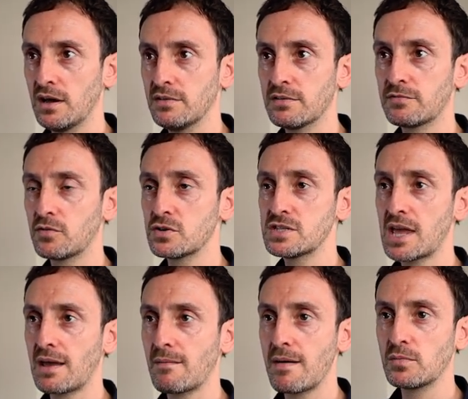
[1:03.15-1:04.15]
and the first
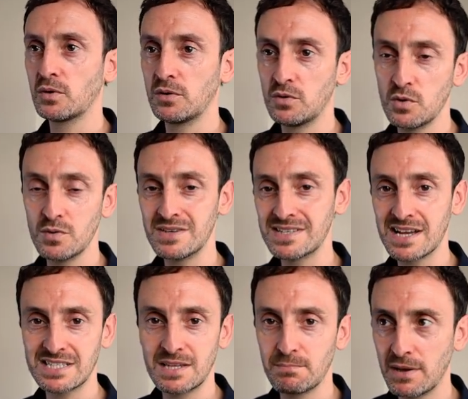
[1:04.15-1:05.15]
thing I'm going to do is
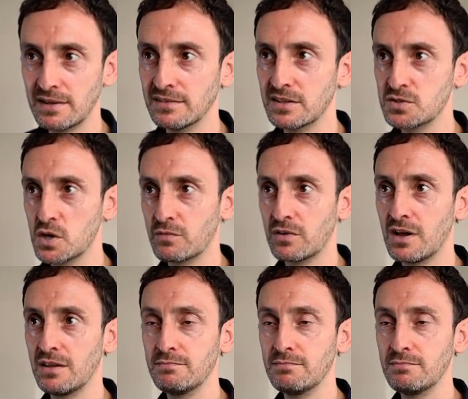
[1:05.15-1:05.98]
actually ping that server